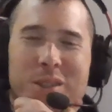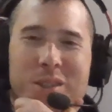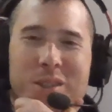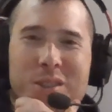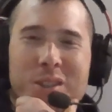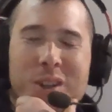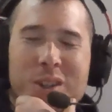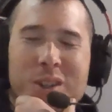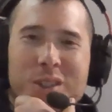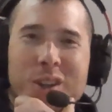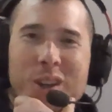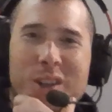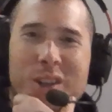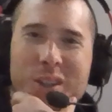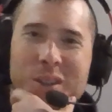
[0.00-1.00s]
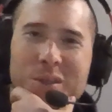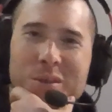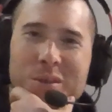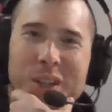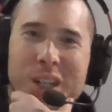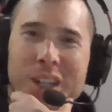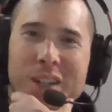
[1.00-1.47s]
start talking
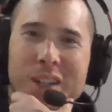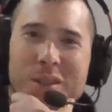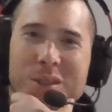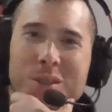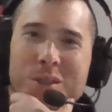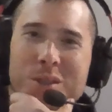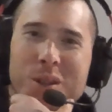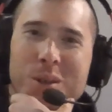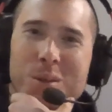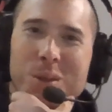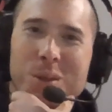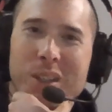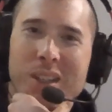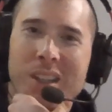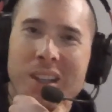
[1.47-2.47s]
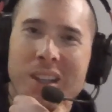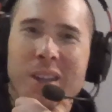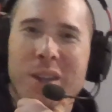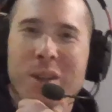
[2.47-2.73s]
very slowly,